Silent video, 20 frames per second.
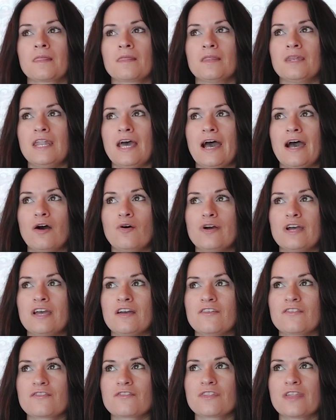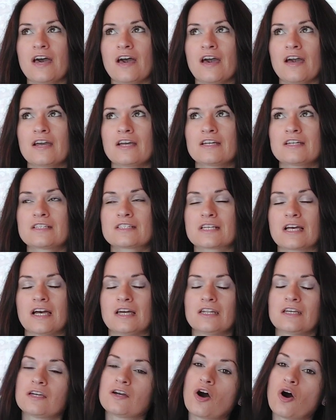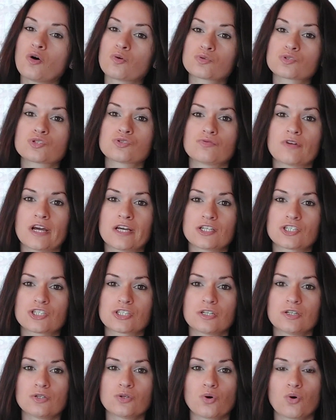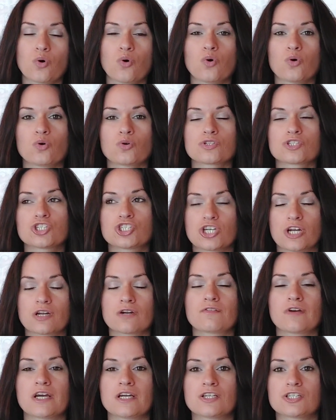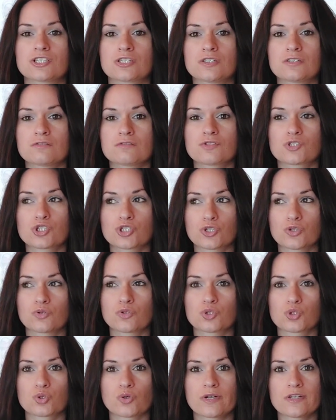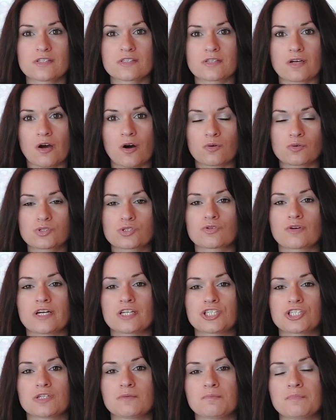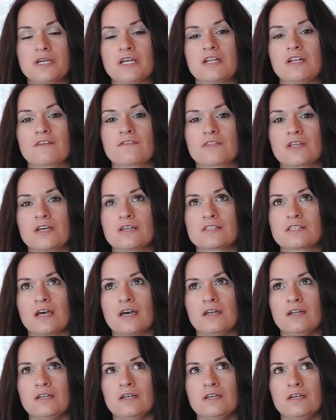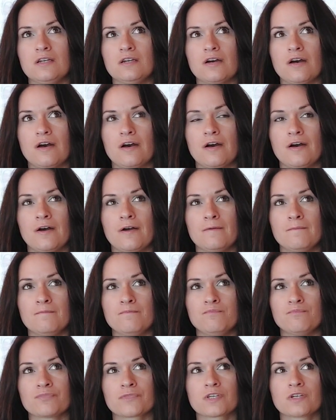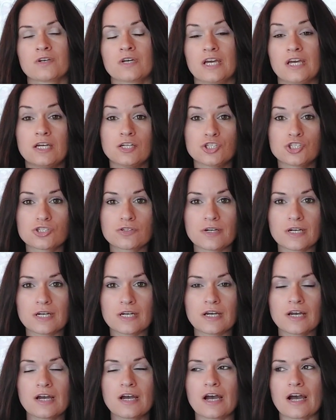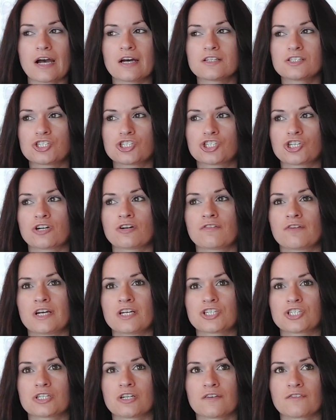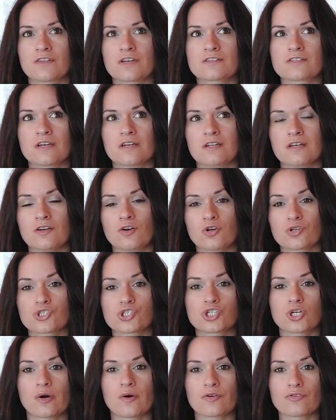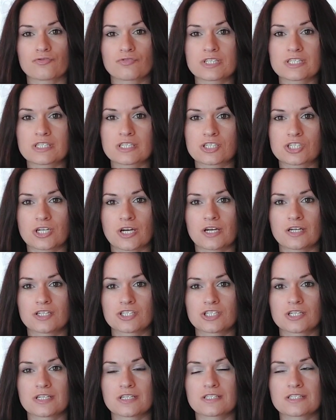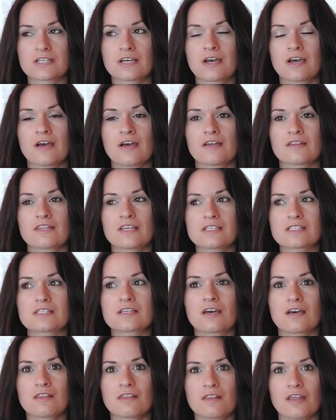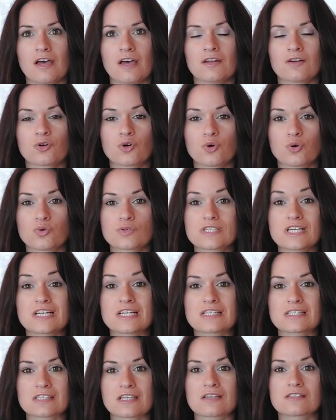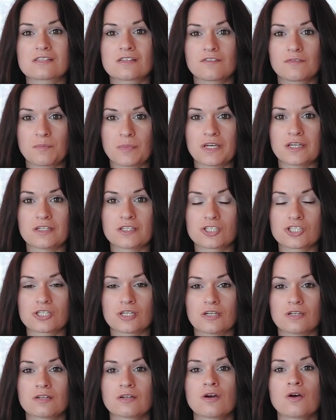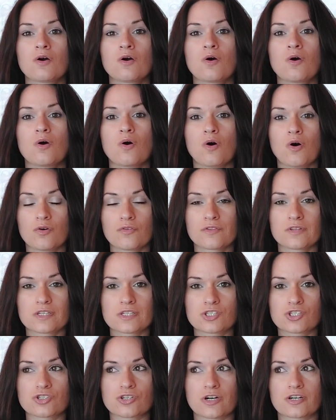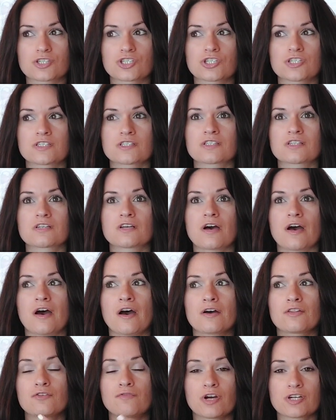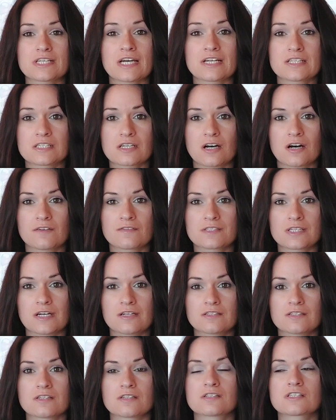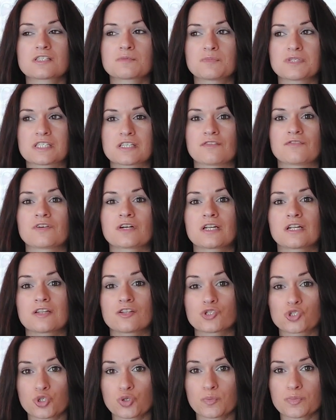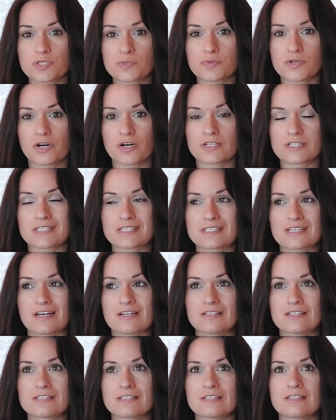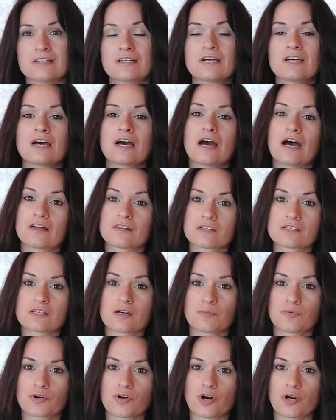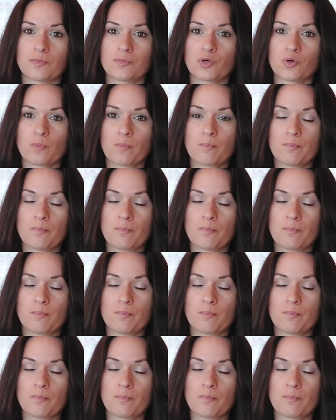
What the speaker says: Now, if there is any alteration or degeneration to the joint, so alteration being if there's any injury, and degeneration if there's any osteoarthritic changes, this can then cause excessive pinching on these structures, the rotator cuff tendon, specifically the supraspinatus tendon and the subacromial